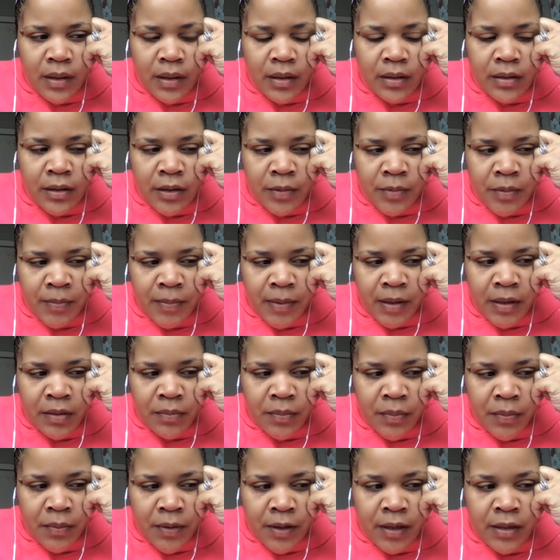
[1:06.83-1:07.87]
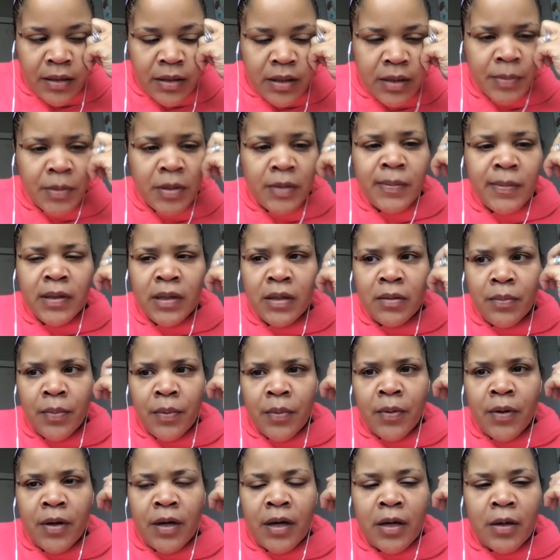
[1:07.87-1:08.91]
W.B. Du Bois. W.B. Du
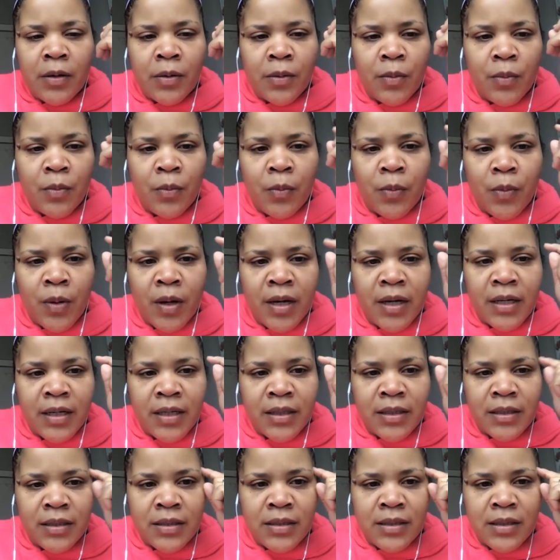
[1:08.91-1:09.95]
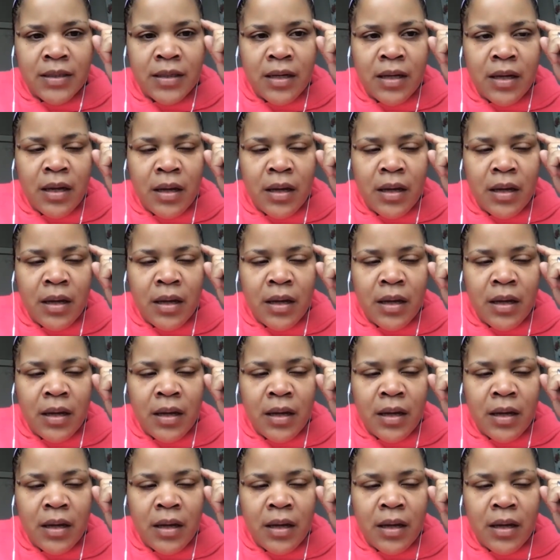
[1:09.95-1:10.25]
Bois was